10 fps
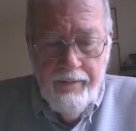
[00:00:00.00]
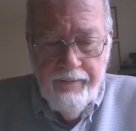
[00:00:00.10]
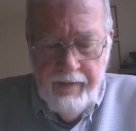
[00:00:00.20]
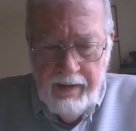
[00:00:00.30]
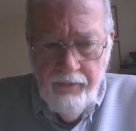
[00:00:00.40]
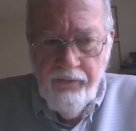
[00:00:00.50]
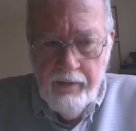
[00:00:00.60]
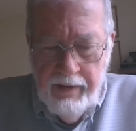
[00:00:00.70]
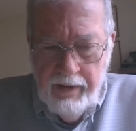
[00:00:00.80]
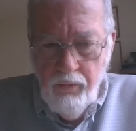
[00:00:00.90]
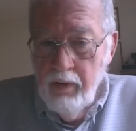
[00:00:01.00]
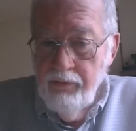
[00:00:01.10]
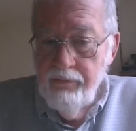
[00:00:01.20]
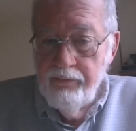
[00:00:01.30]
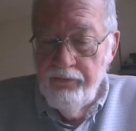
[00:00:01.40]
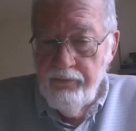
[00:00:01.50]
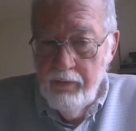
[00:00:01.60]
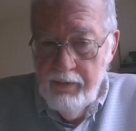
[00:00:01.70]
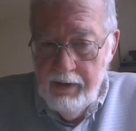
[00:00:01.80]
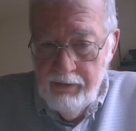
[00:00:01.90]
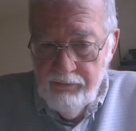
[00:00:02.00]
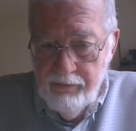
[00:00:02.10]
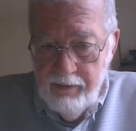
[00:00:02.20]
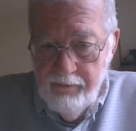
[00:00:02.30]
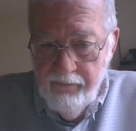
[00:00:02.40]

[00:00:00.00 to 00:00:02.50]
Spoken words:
things like racial discrimination,